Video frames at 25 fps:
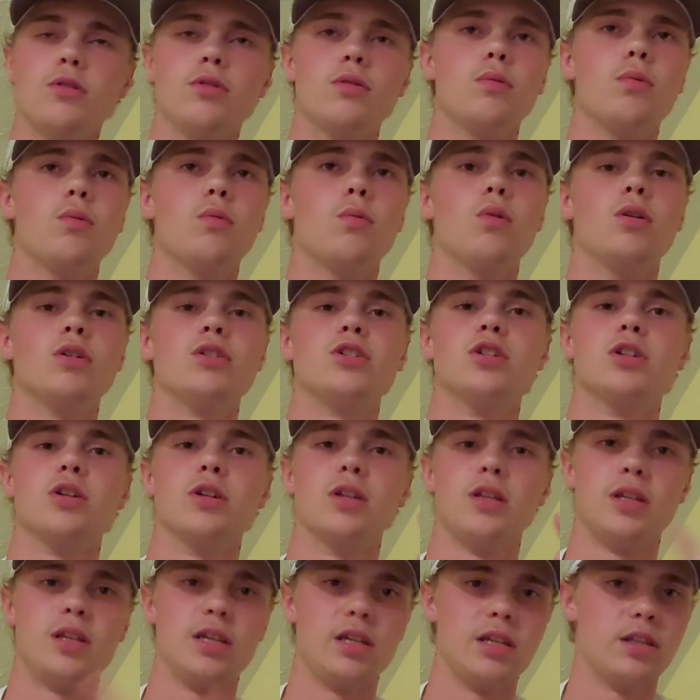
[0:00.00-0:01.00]
what you're
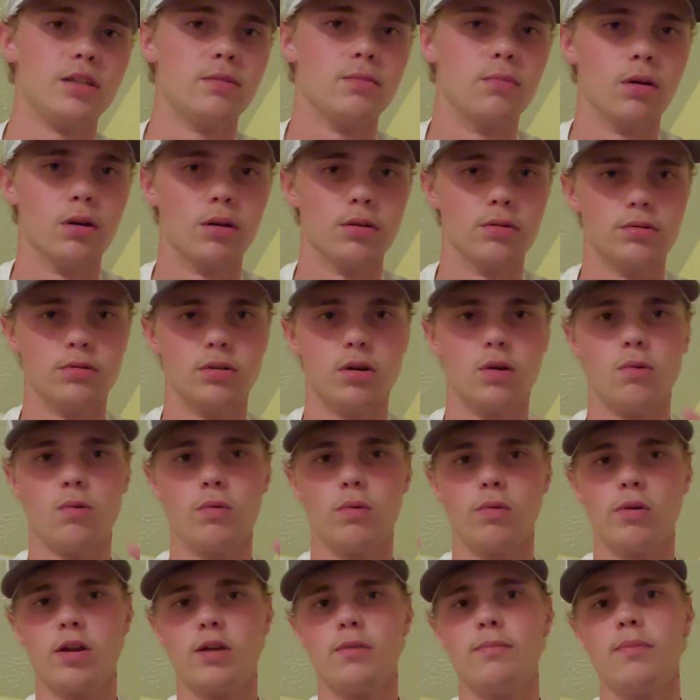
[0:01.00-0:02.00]
going to eat tomorrow. Don't
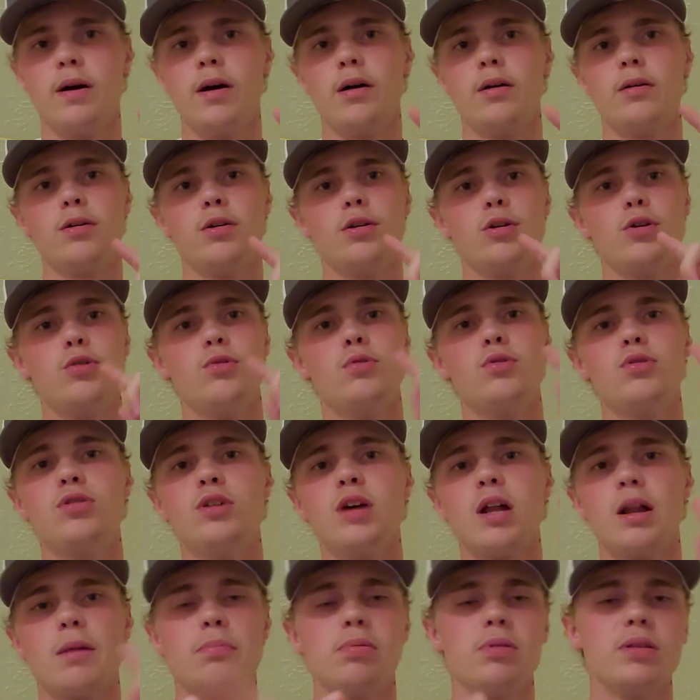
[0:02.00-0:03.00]
worry about who you
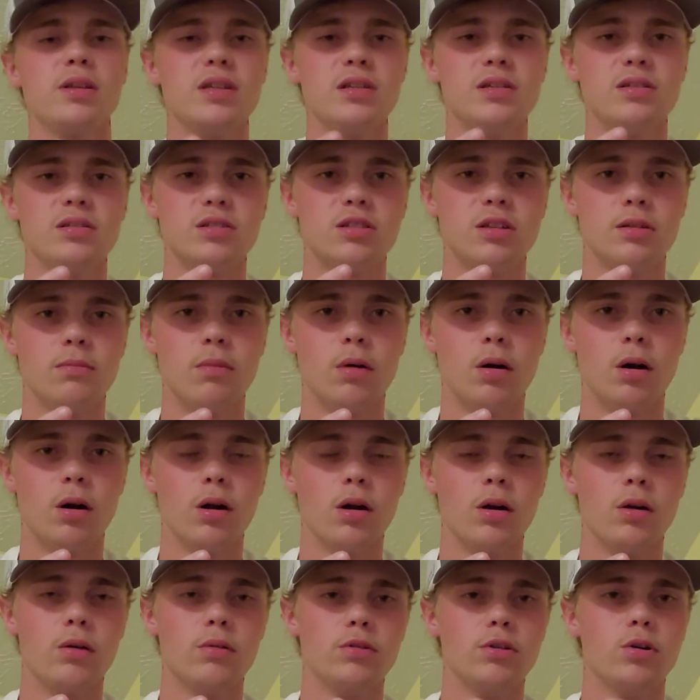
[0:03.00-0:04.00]
got to please
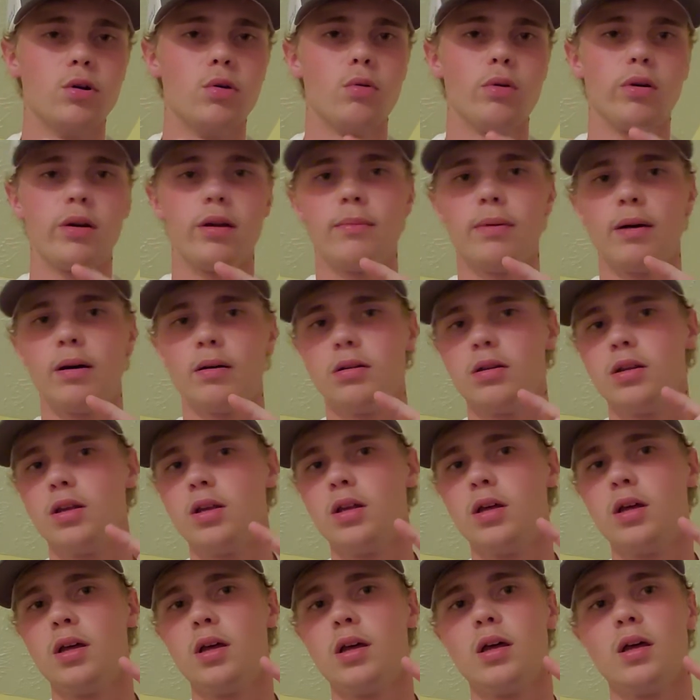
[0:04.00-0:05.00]
tomorrow. Don't worry about
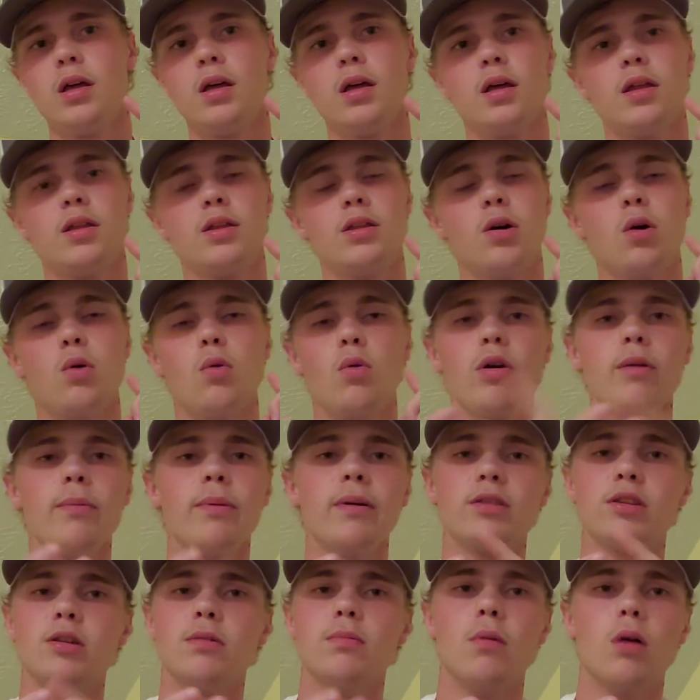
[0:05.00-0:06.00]

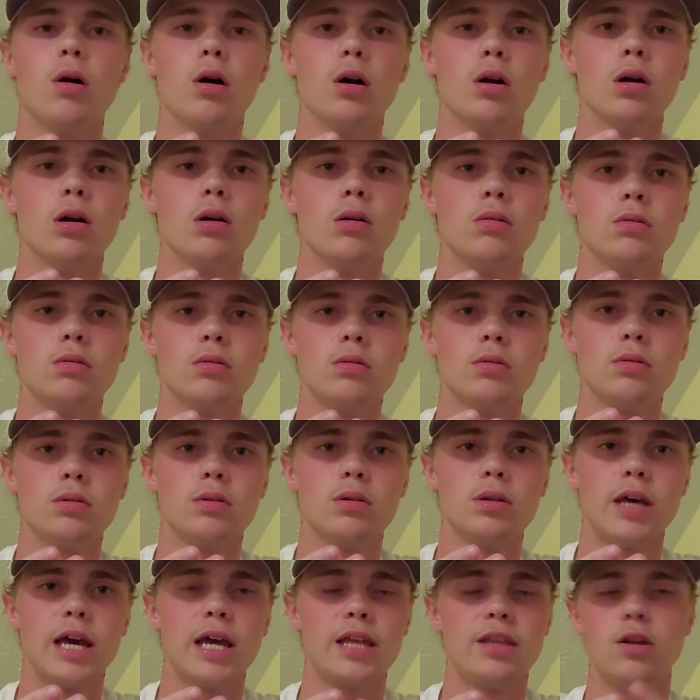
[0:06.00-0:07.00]
tomorrow,
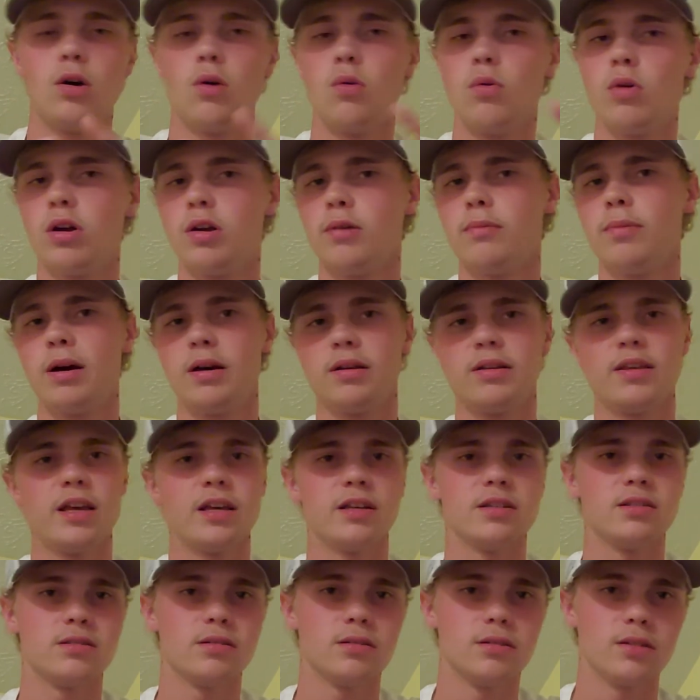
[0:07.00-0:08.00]
and don't worry about
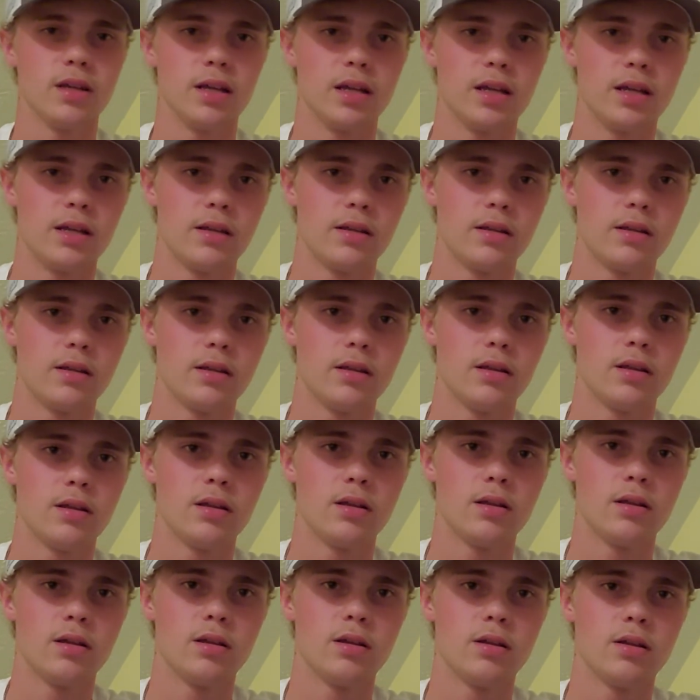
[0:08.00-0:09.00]
yesterday.
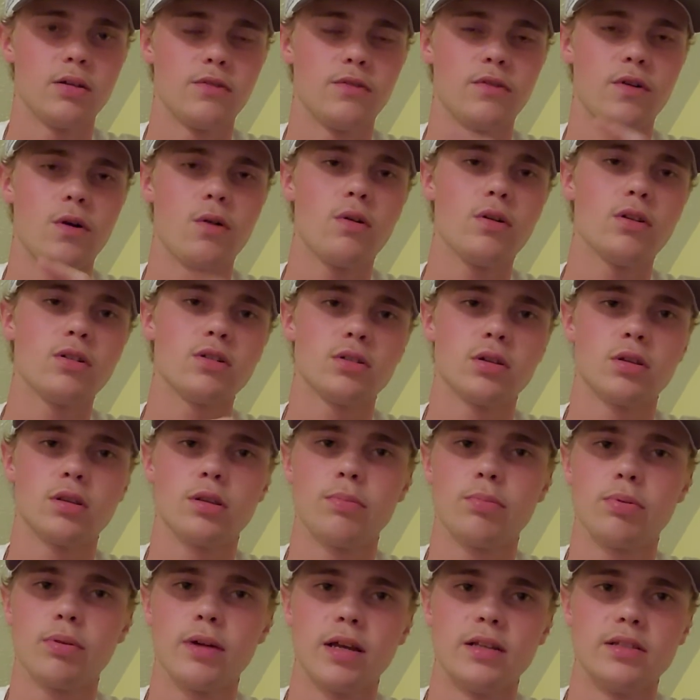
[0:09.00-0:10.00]
Focus on the
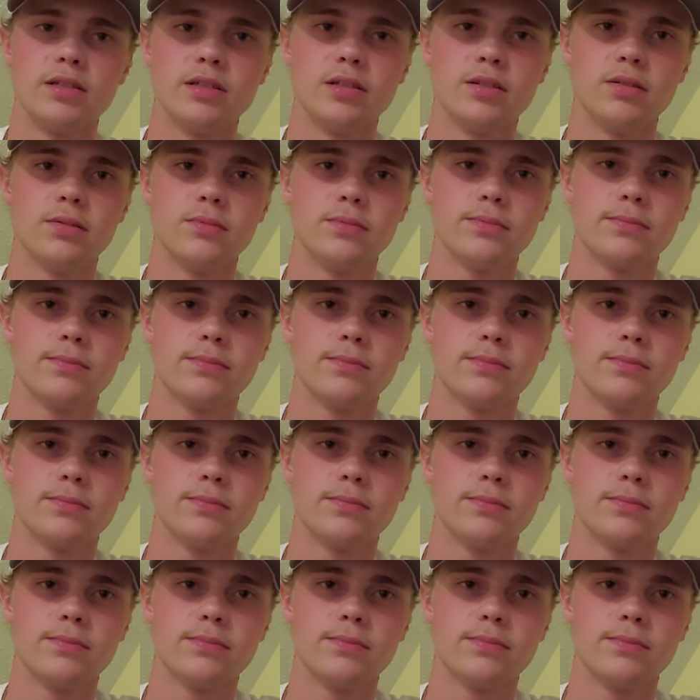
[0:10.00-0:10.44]
present